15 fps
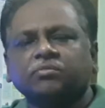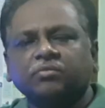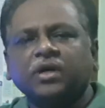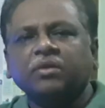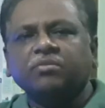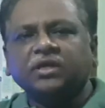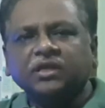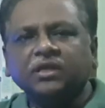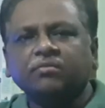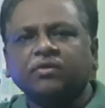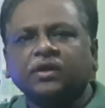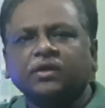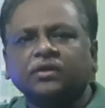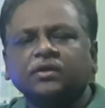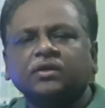may be
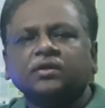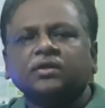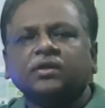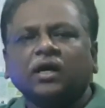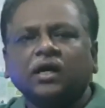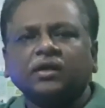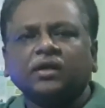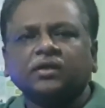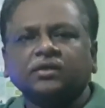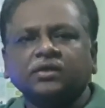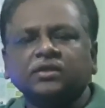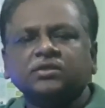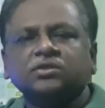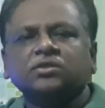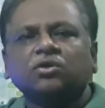given under
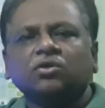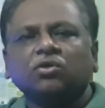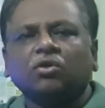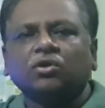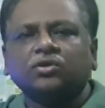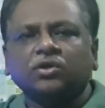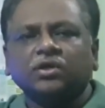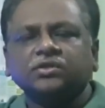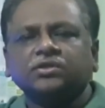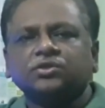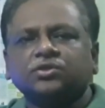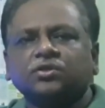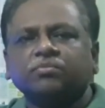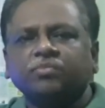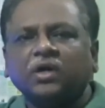this
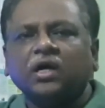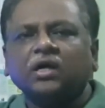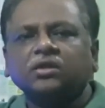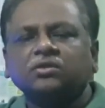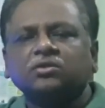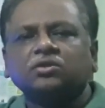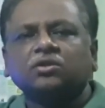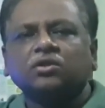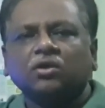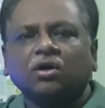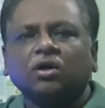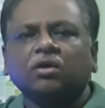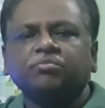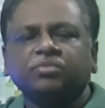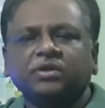authorization part
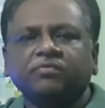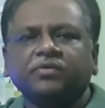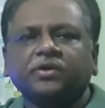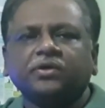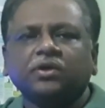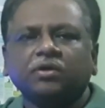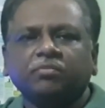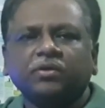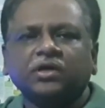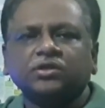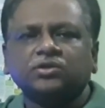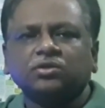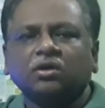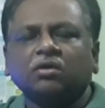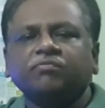of prefatory
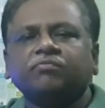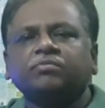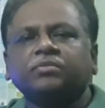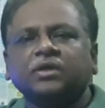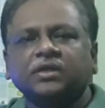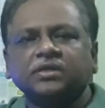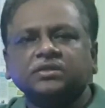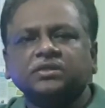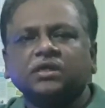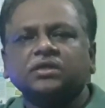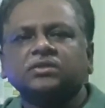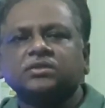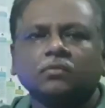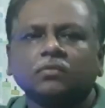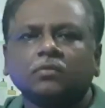parts of the
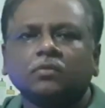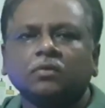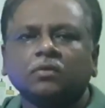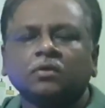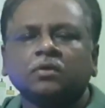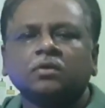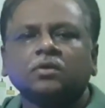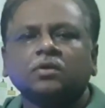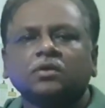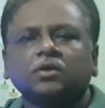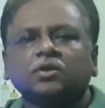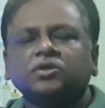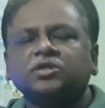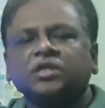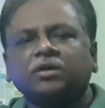research report.
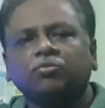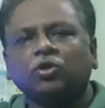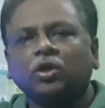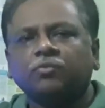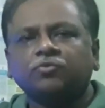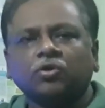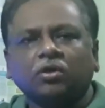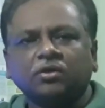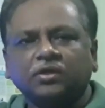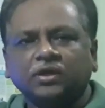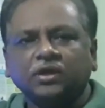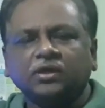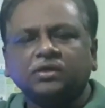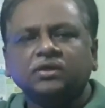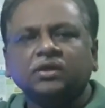Table of
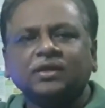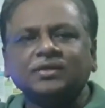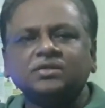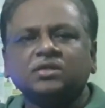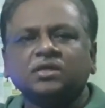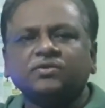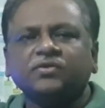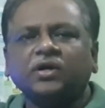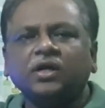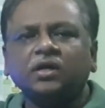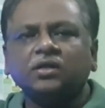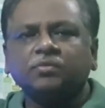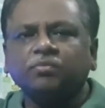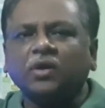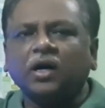content is the
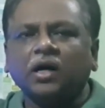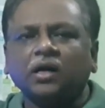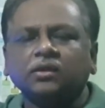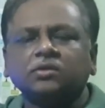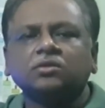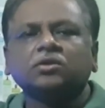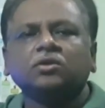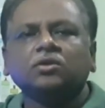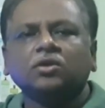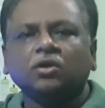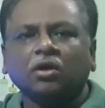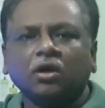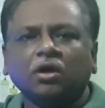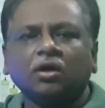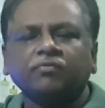third part
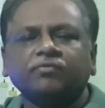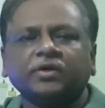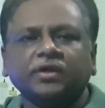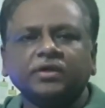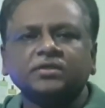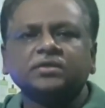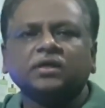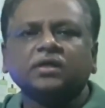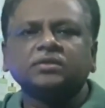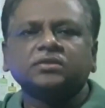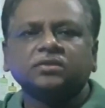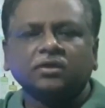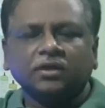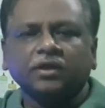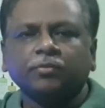of a research
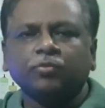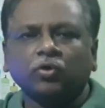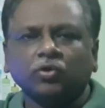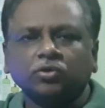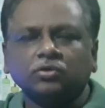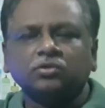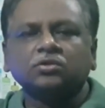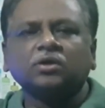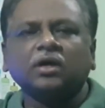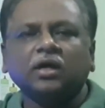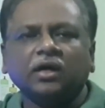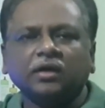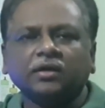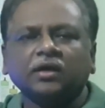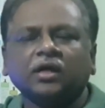report
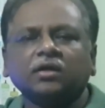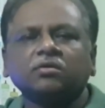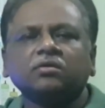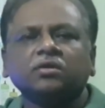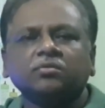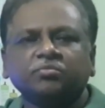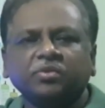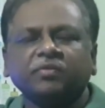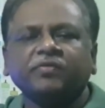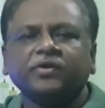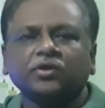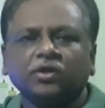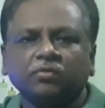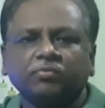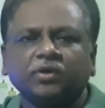under
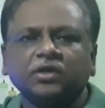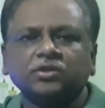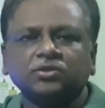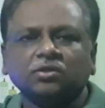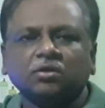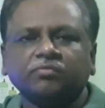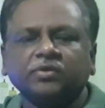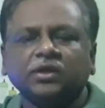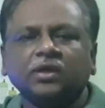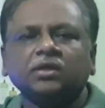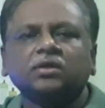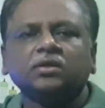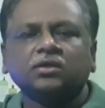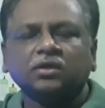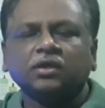prefatory parts of the
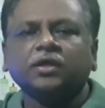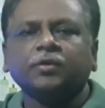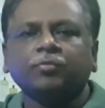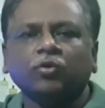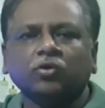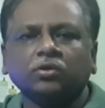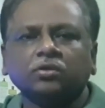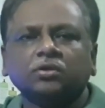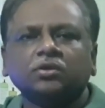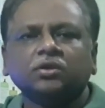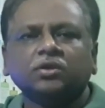report.